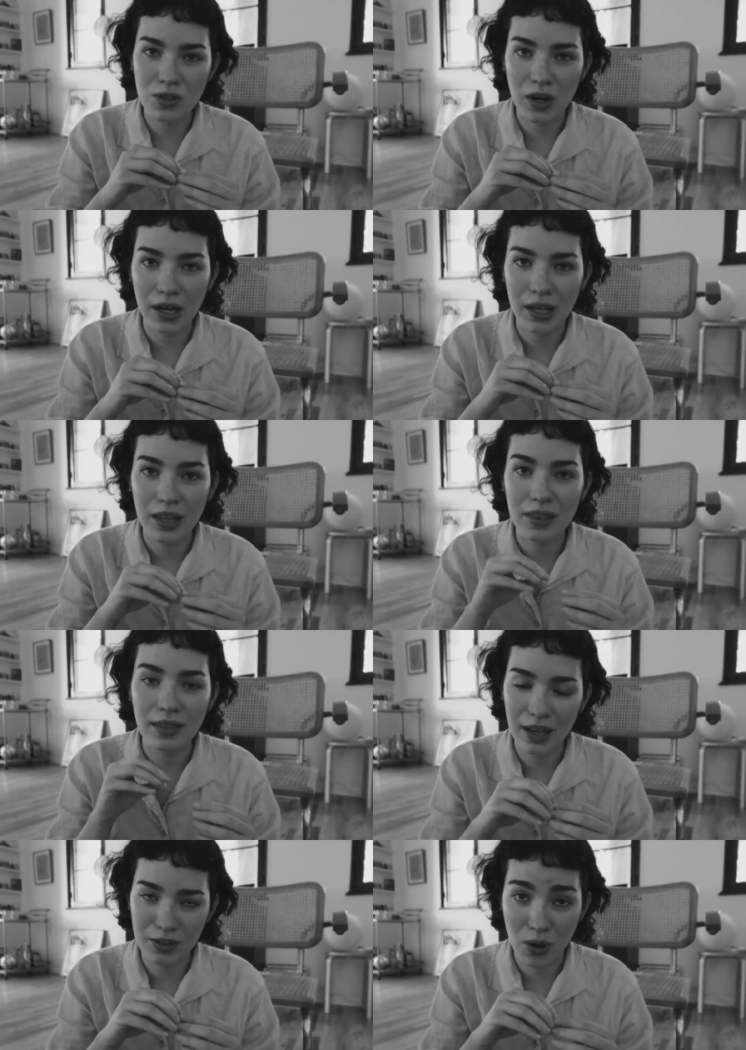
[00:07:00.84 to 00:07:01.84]
sorry,
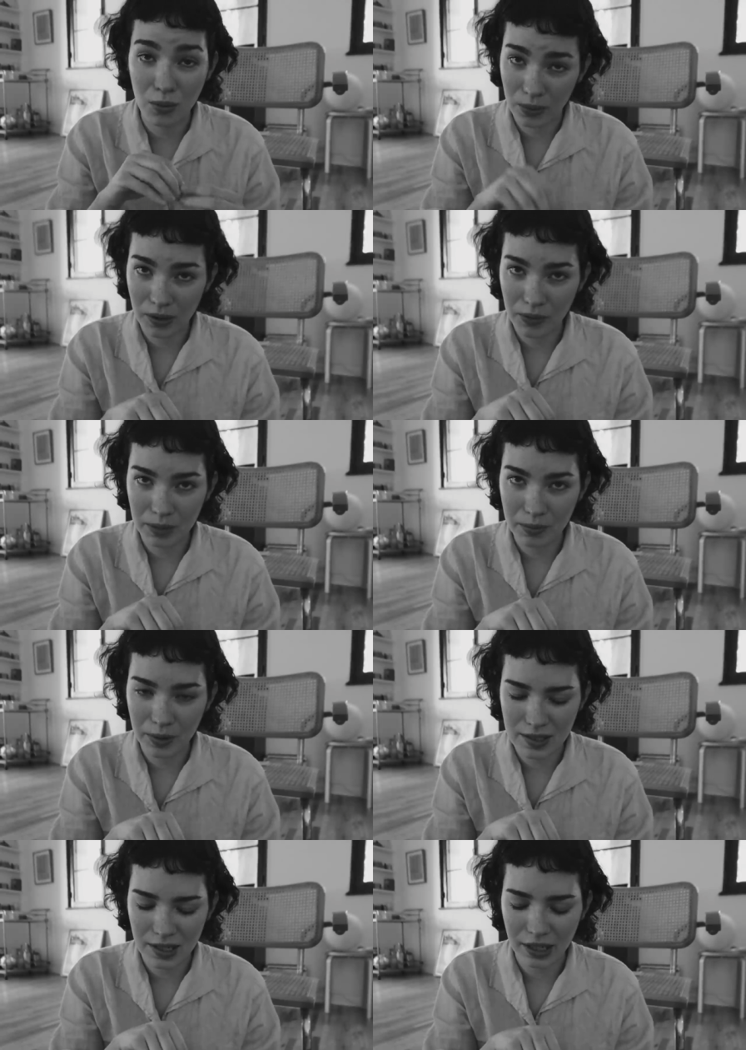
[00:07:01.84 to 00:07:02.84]
they don't work with
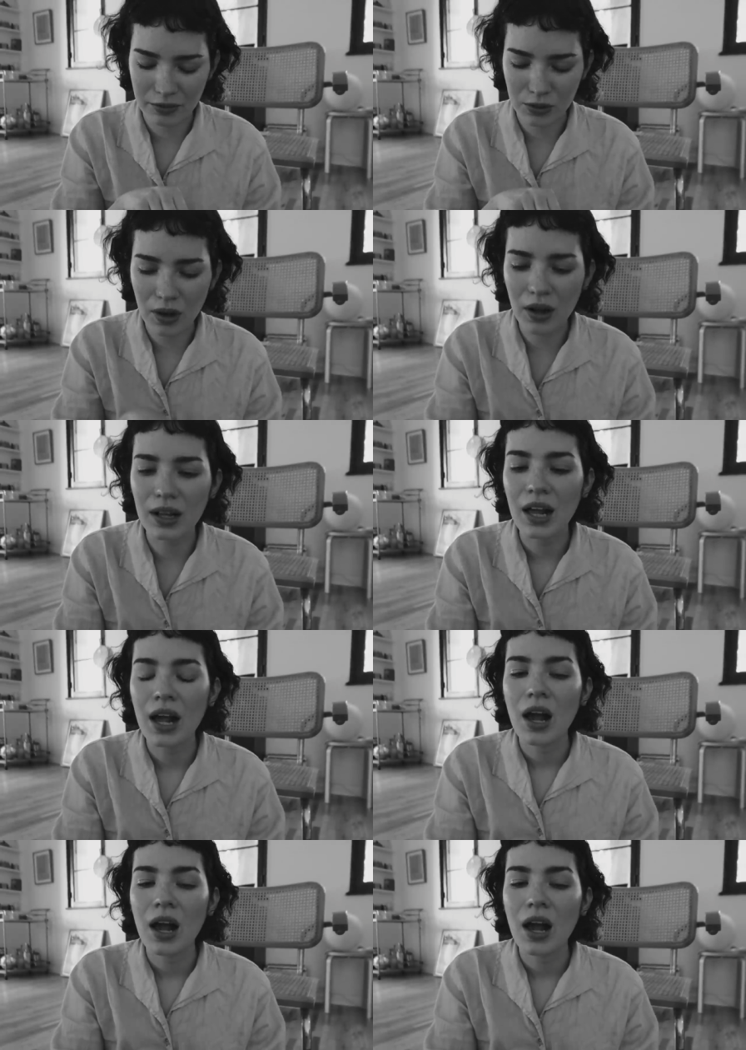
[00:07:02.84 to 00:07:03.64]
Priceline after all.